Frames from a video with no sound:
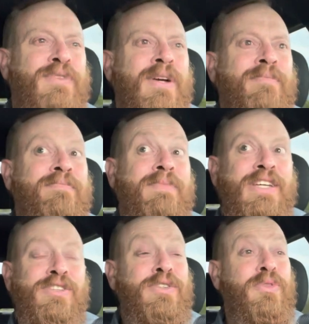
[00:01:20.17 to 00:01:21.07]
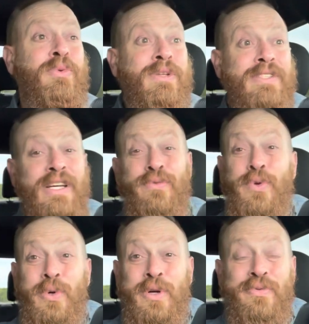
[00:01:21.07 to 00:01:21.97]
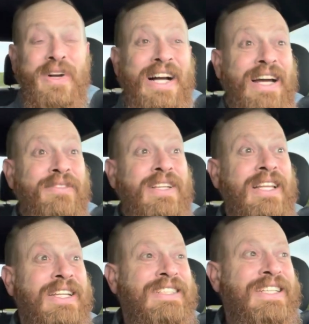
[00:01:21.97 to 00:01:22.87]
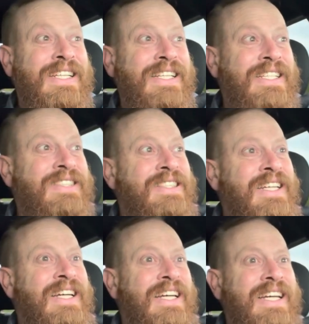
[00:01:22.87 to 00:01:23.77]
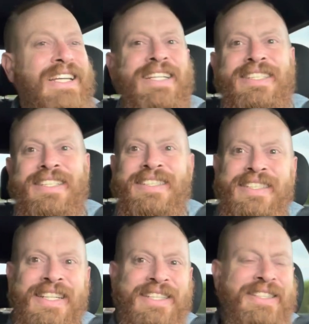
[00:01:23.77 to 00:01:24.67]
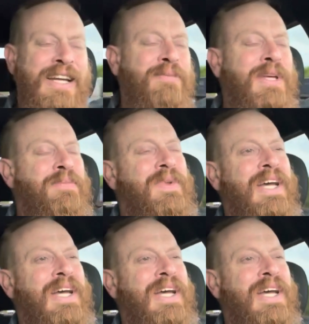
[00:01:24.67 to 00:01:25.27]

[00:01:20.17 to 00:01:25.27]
from his youth when he was like four or five, and like seeing his innocence and excitement.